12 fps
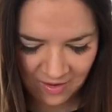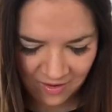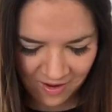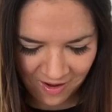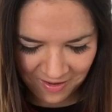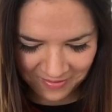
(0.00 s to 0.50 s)

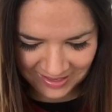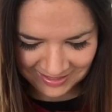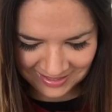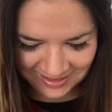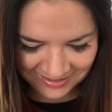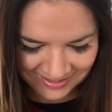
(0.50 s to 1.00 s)
Oh,
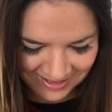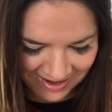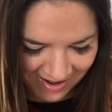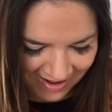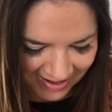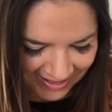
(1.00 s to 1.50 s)
this looks
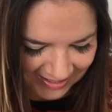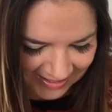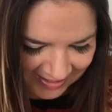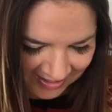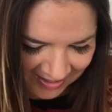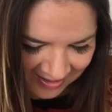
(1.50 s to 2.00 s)

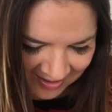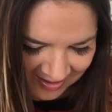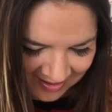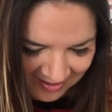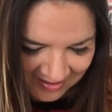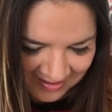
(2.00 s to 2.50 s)
nice.
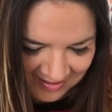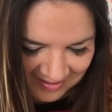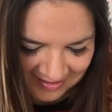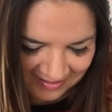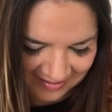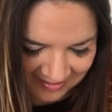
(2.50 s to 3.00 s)

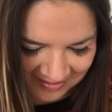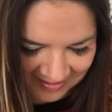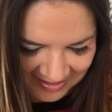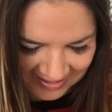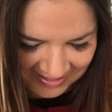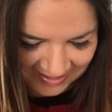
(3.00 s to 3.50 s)

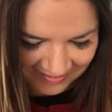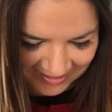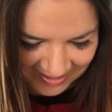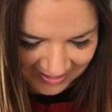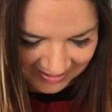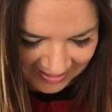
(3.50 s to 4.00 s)
All right, let's see
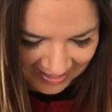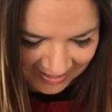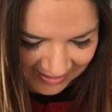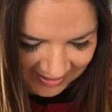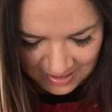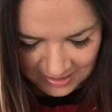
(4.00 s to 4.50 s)
what this
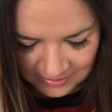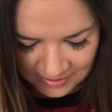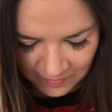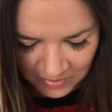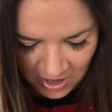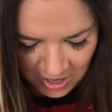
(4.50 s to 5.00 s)
is. It's
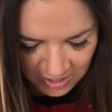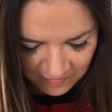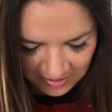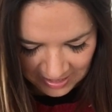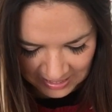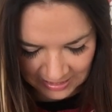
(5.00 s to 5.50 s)
some kind
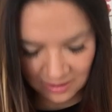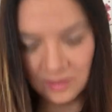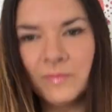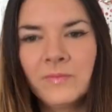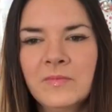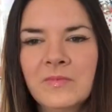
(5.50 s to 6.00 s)
of a
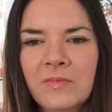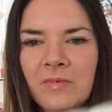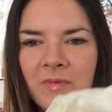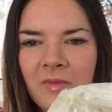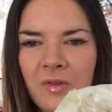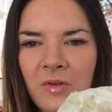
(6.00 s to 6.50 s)
little
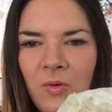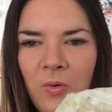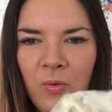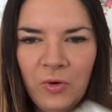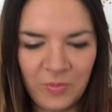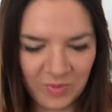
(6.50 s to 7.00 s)

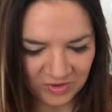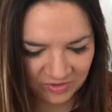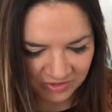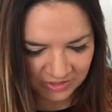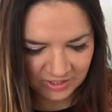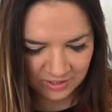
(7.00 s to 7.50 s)

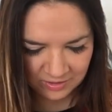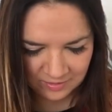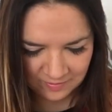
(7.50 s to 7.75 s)
ornament.